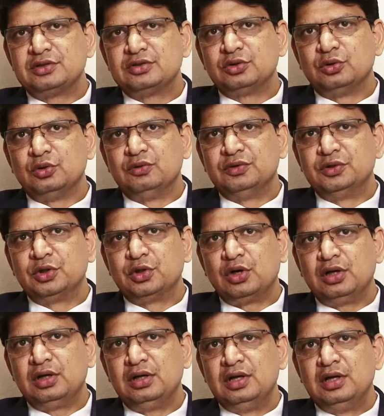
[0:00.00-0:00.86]
So
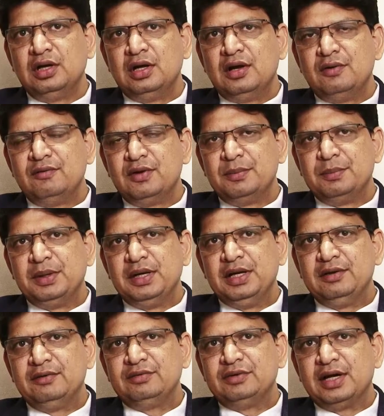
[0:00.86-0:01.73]
overall, we
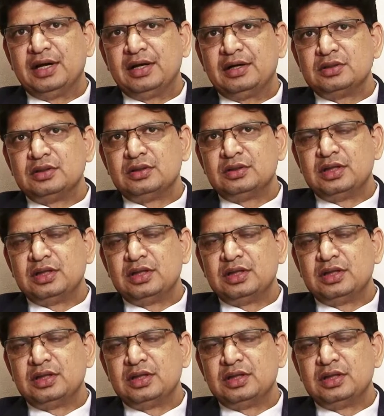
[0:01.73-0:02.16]
believe that